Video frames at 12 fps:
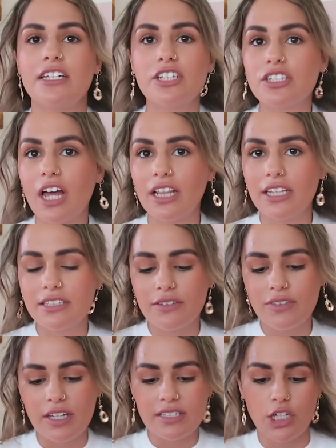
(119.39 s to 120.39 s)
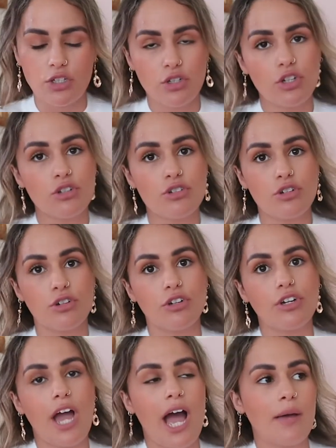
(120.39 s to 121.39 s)
it's just a list of things that you can
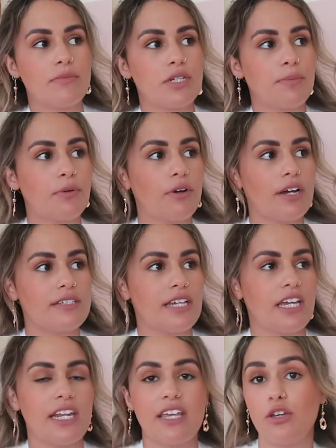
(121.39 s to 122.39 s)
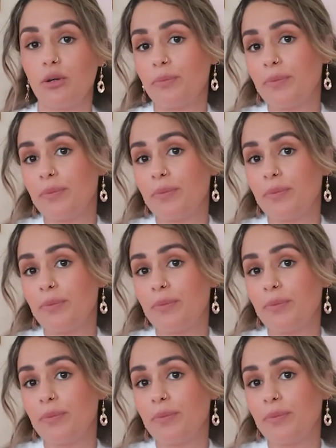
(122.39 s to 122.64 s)
do to progress in either your